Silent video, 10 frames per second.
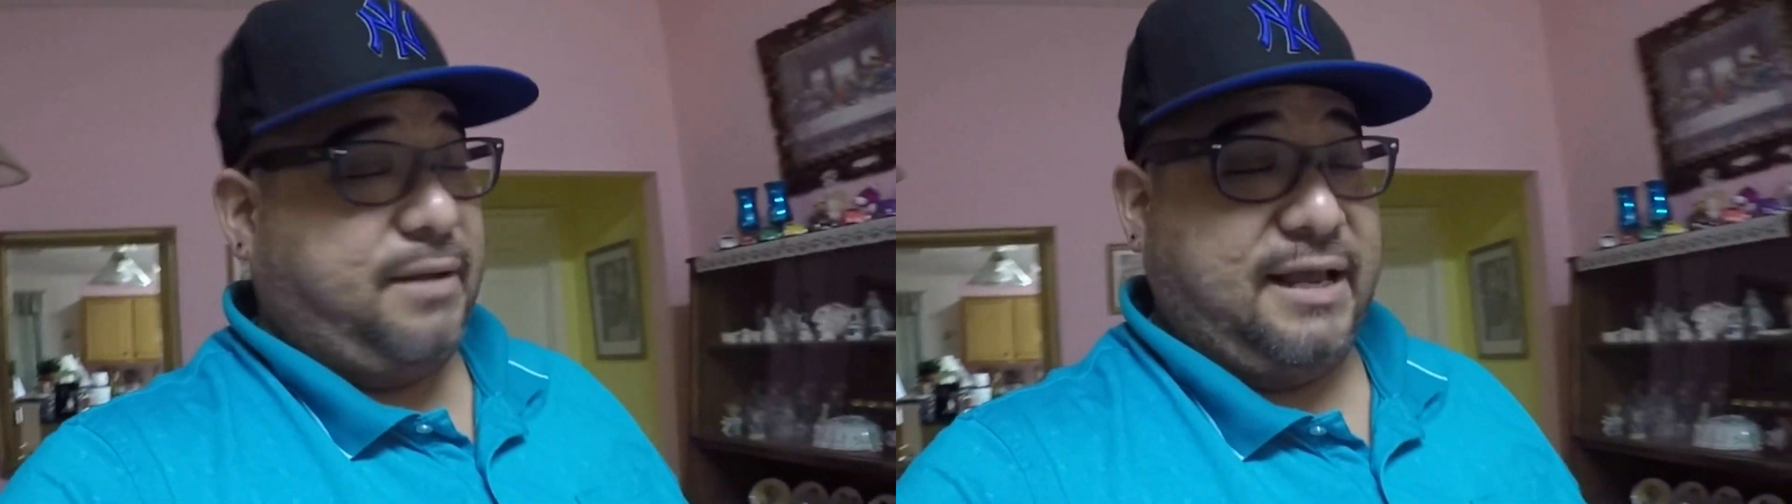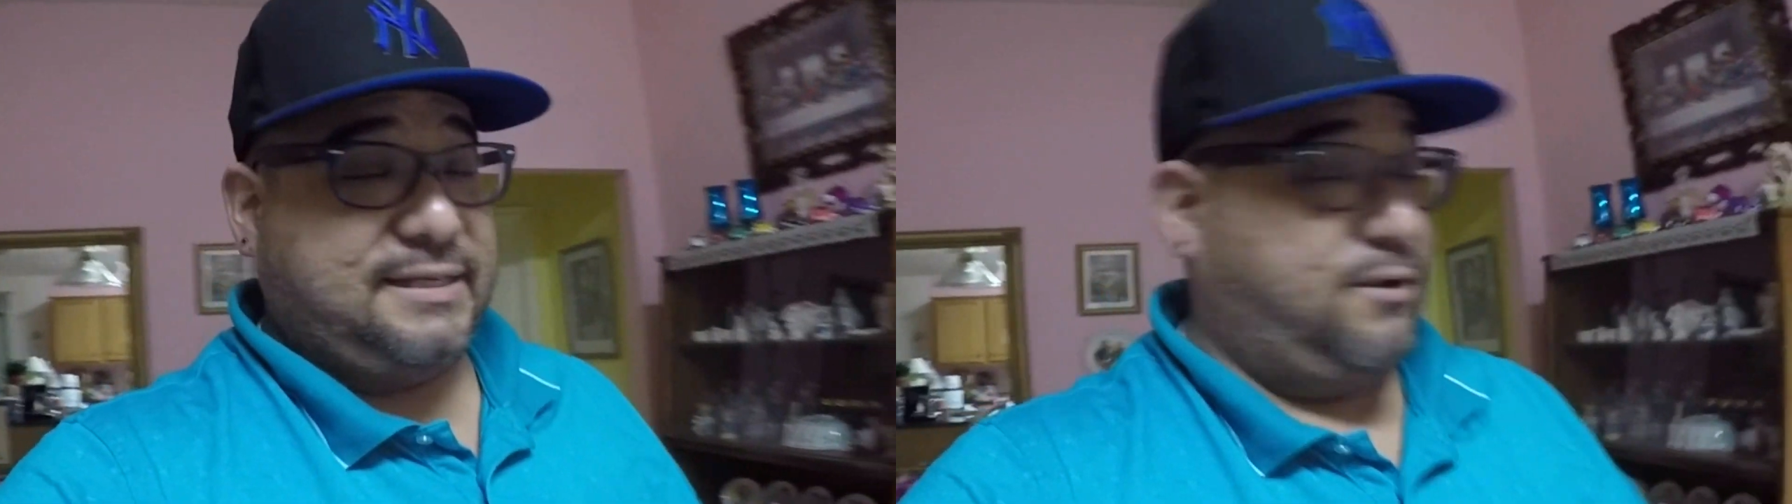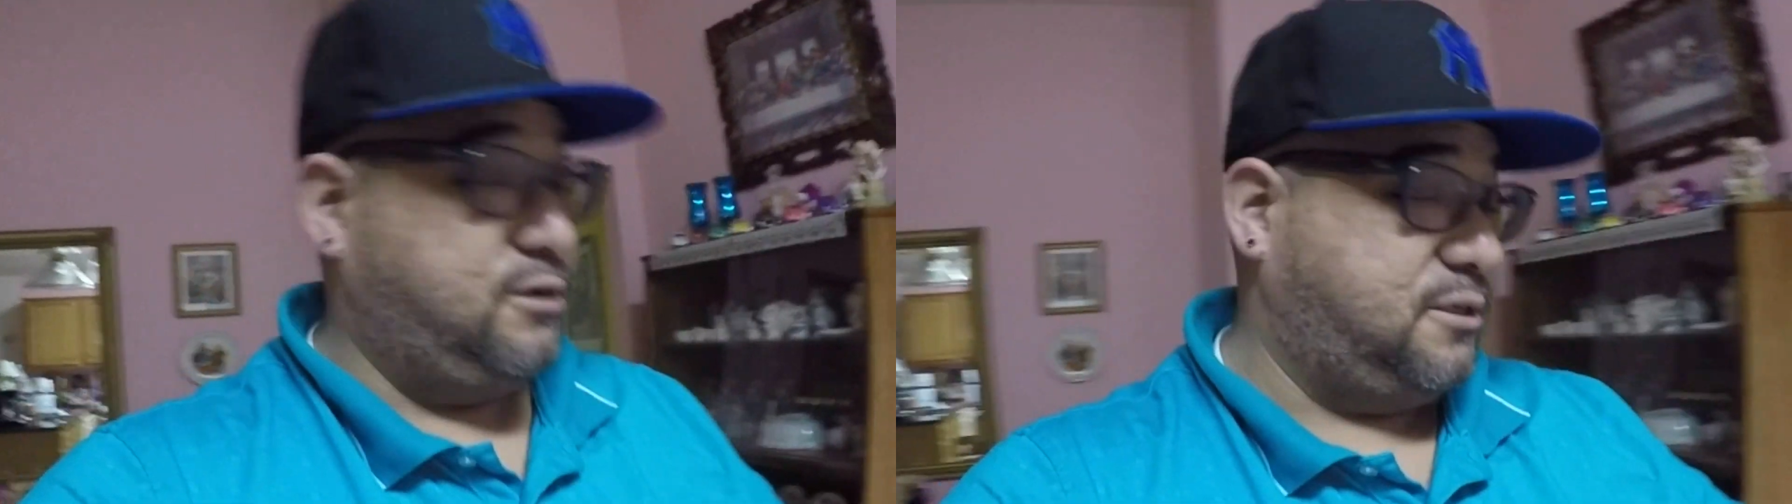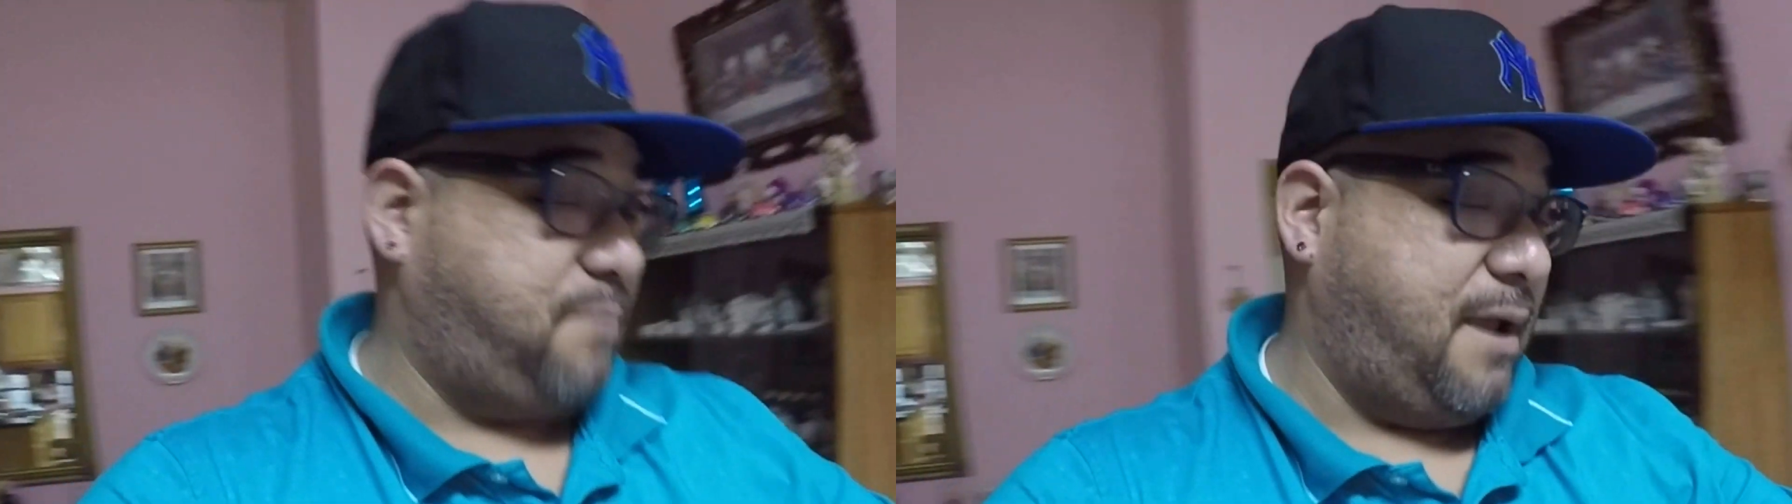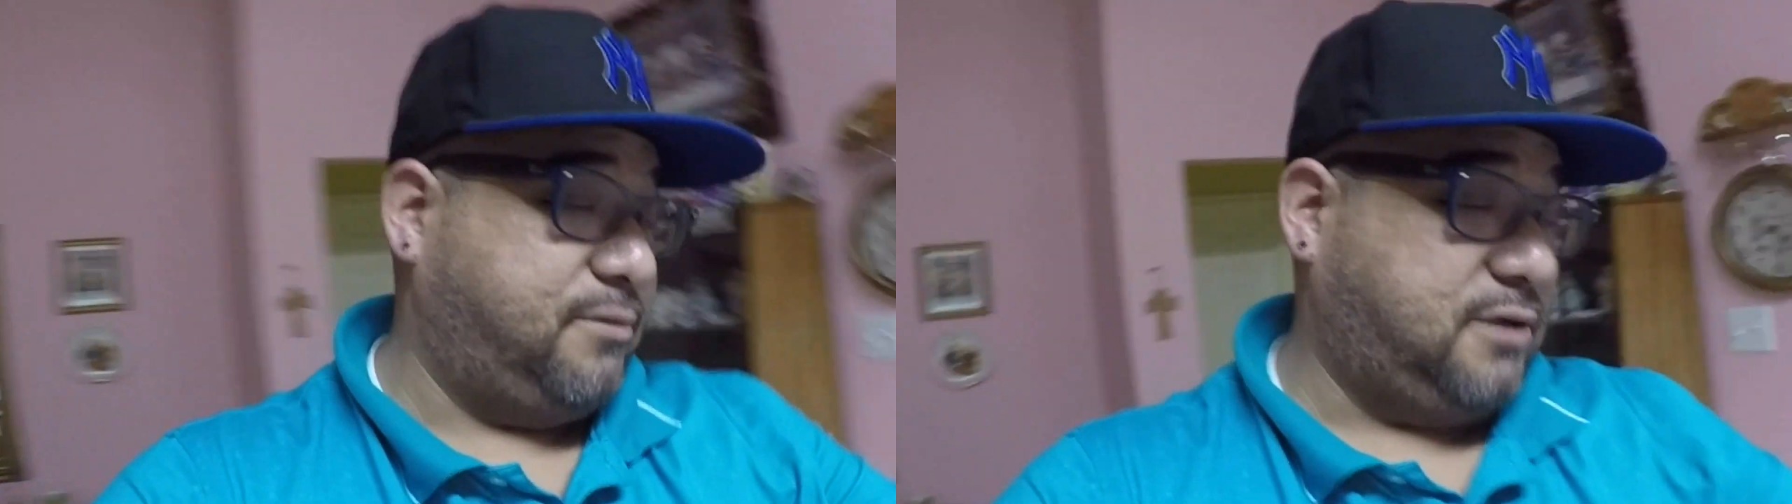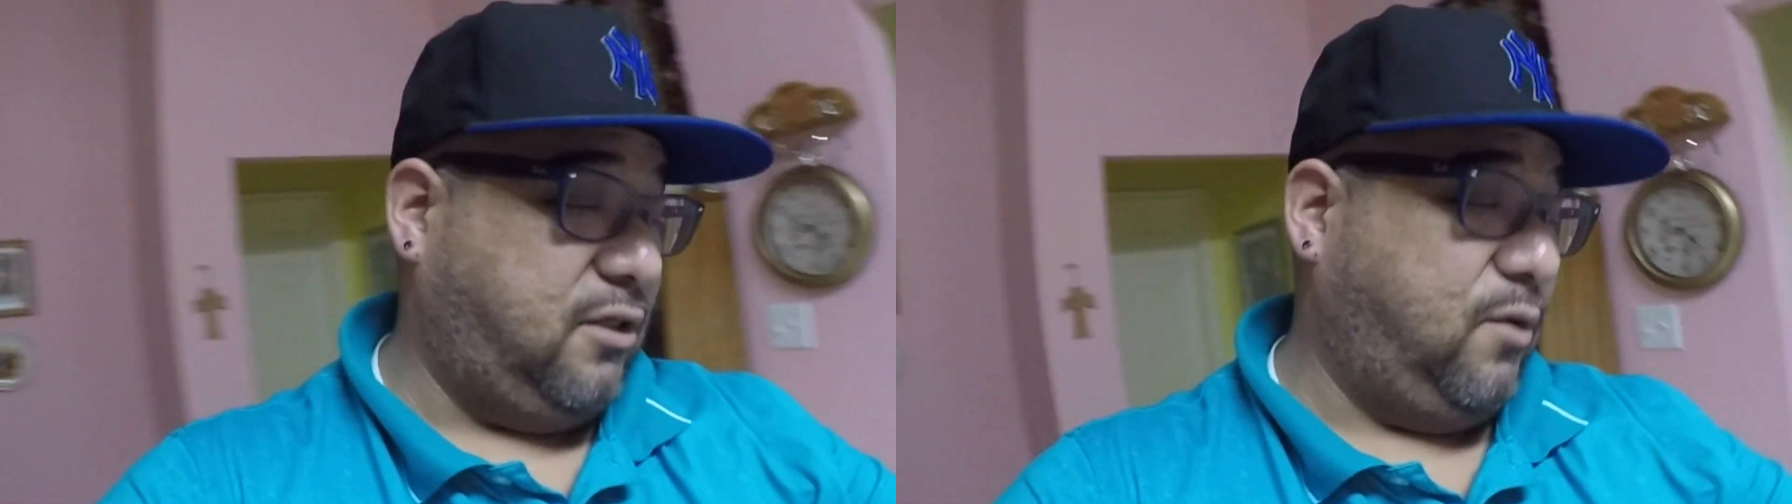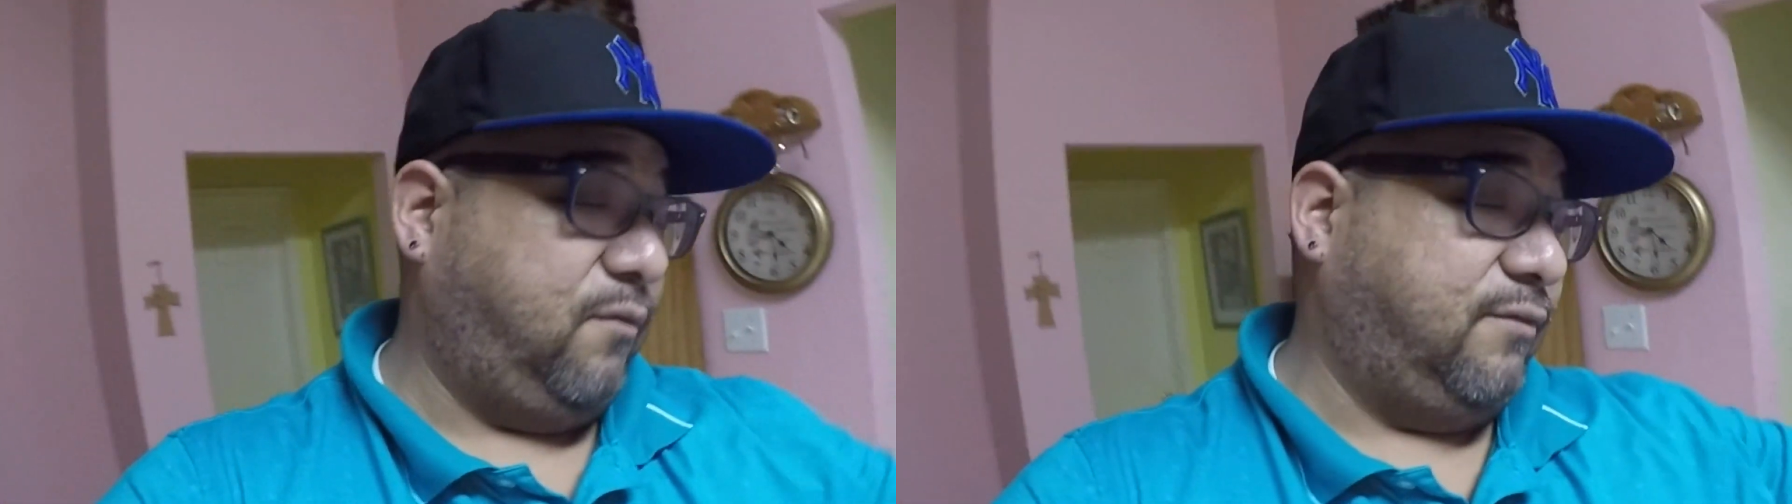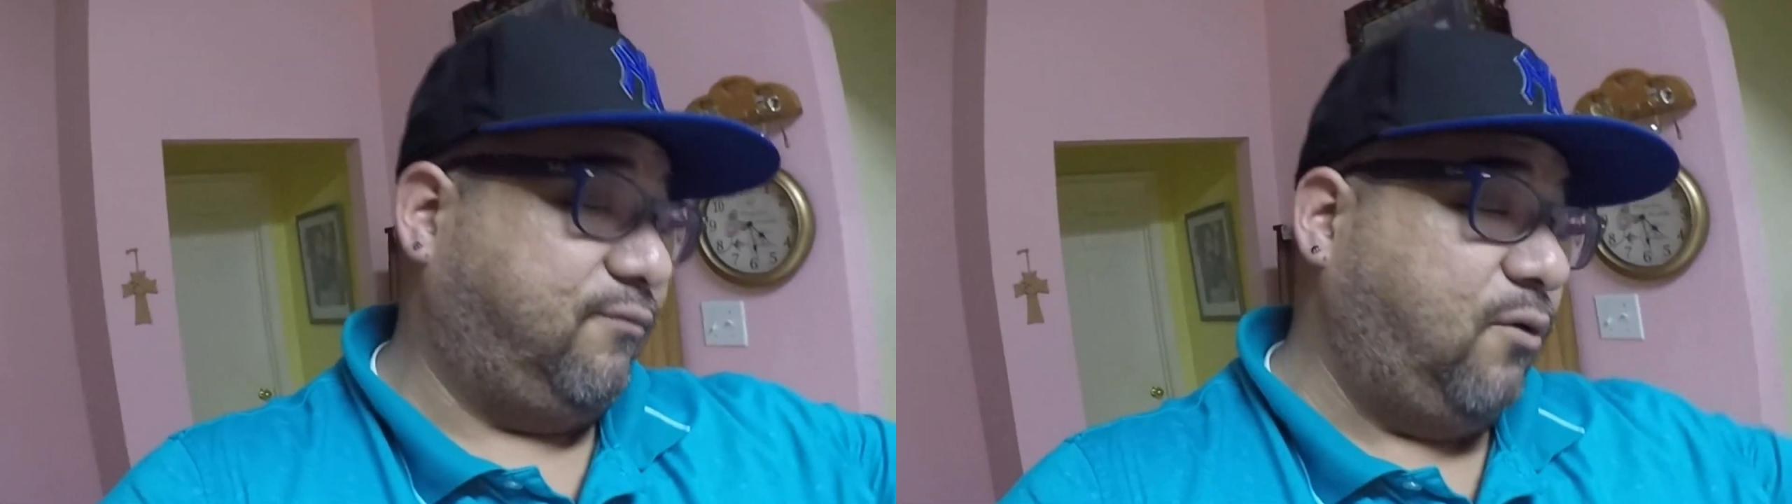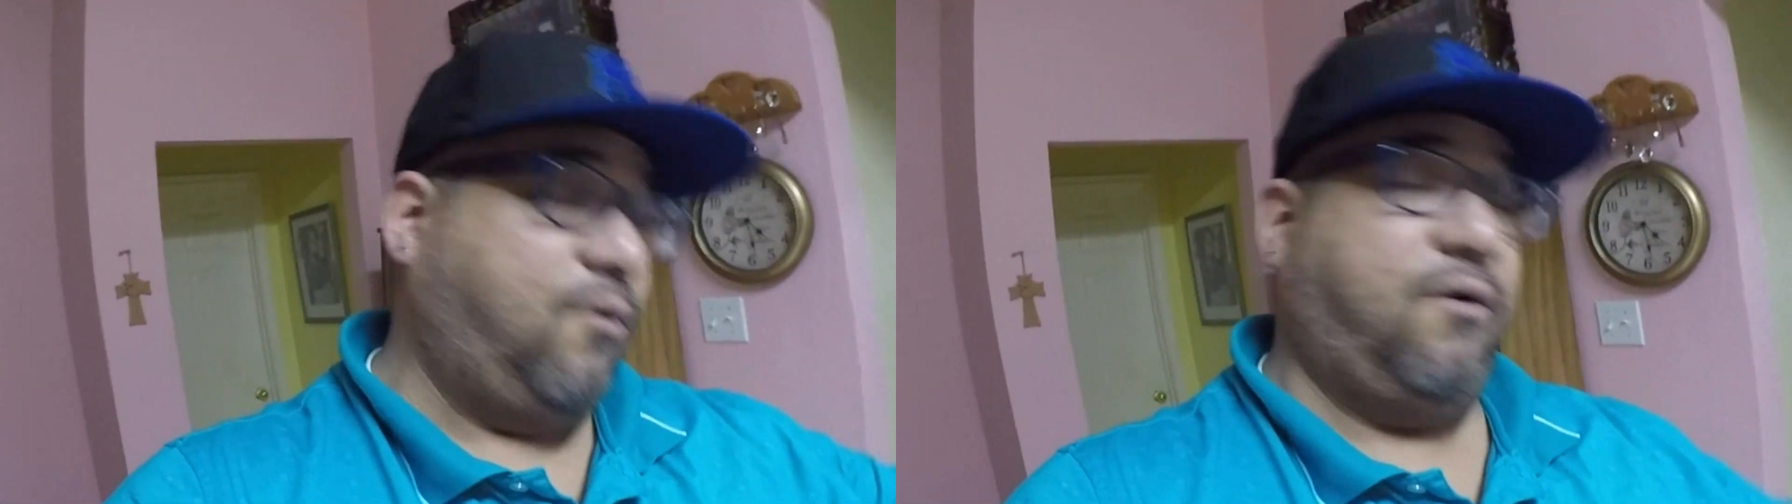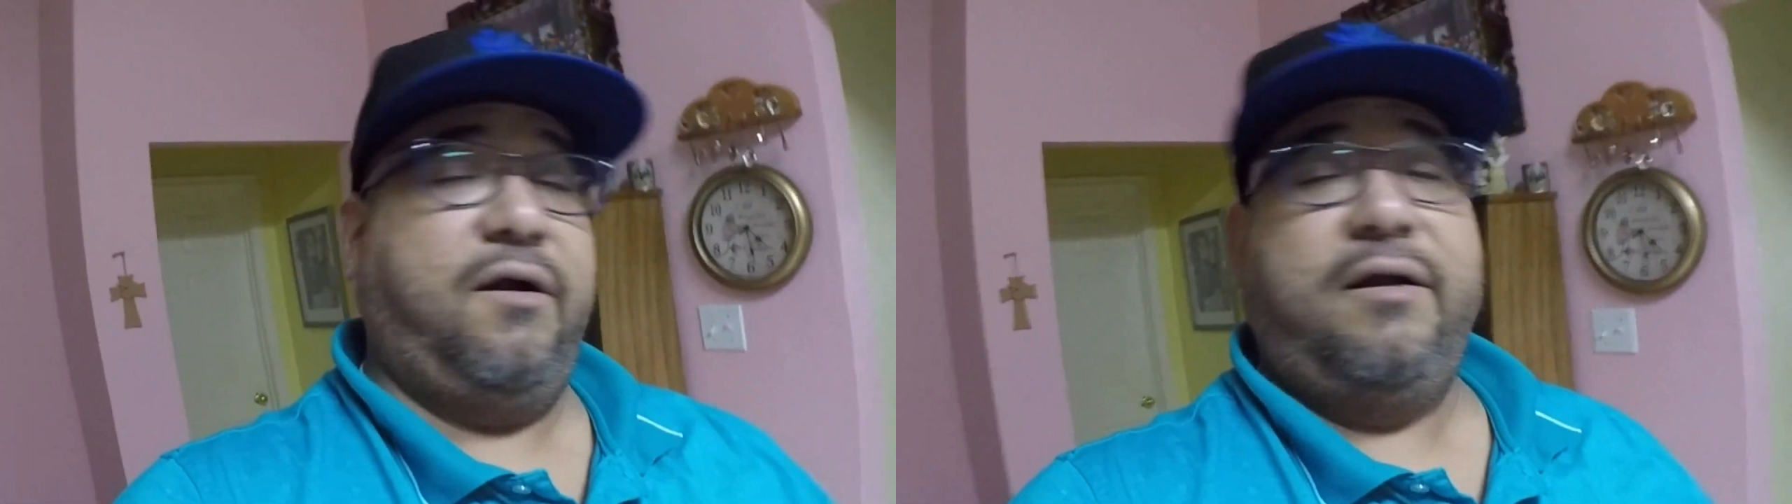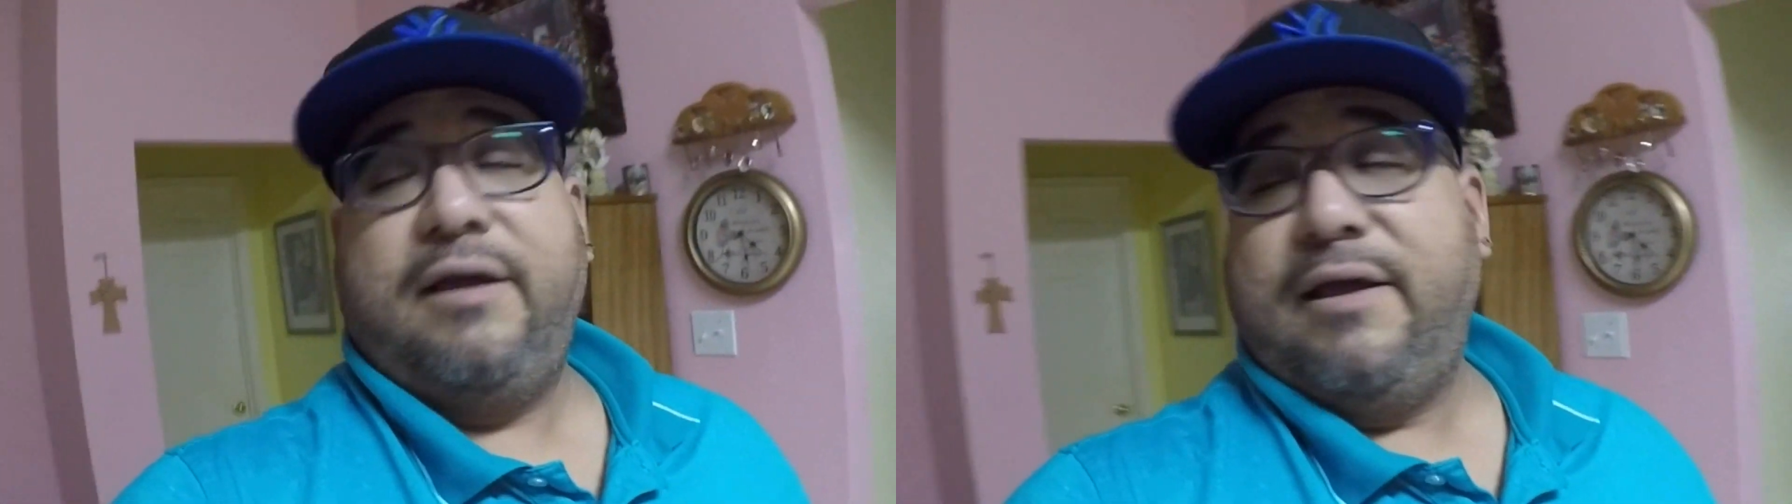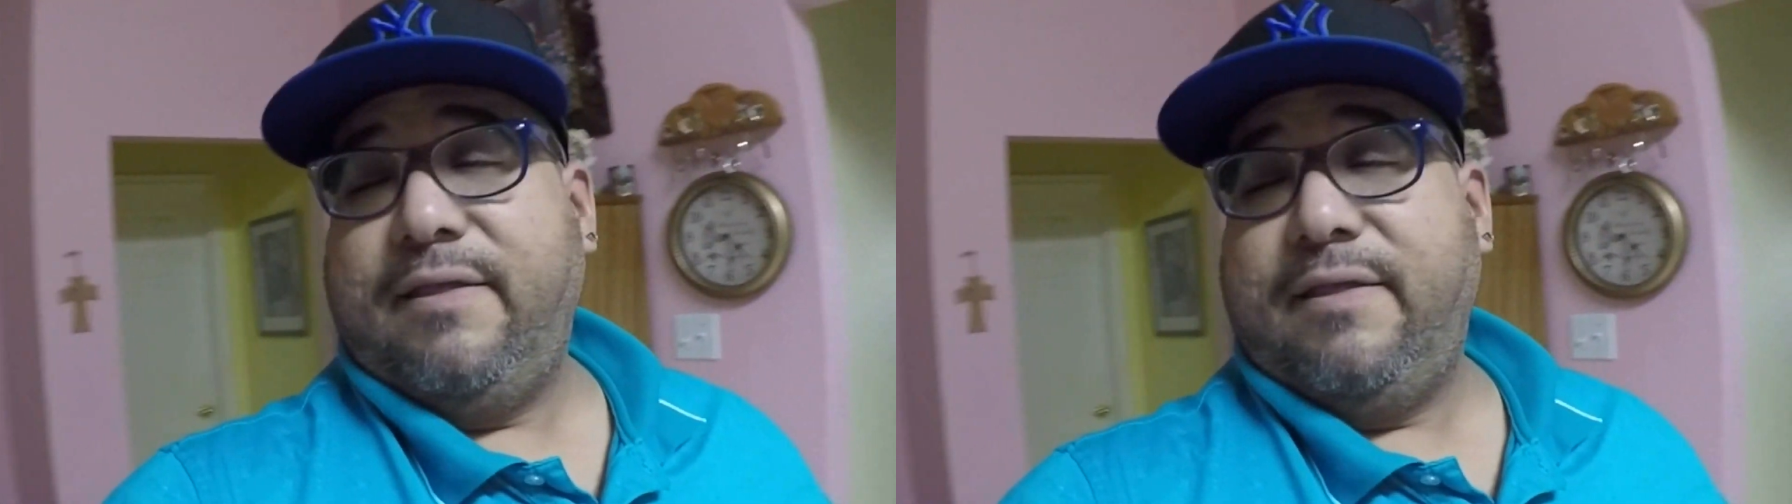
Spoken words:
and I said, there's just papers all over the floor.